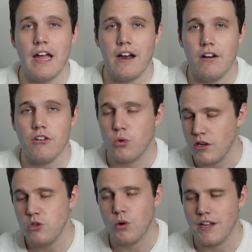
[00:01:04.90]
Air
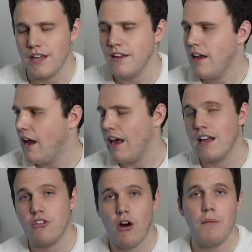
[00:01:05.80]
2020 and
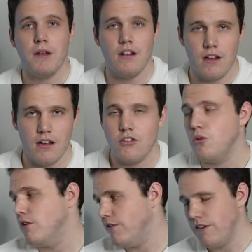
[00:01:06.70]
I dropped it
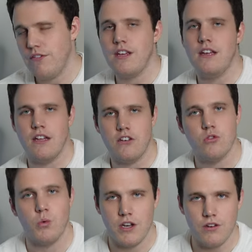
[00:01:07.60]
into a 15
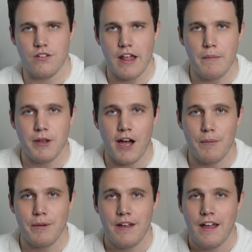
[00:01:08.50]
inch Windows
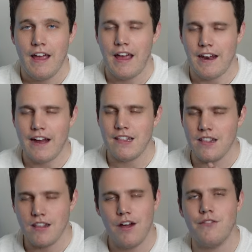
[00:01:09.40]
laptop. And I'd
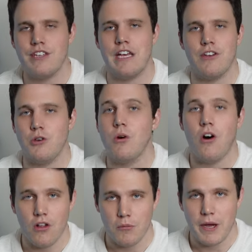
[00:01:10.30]
love to tell you
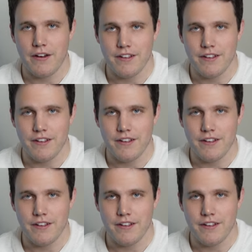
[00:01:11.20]
all about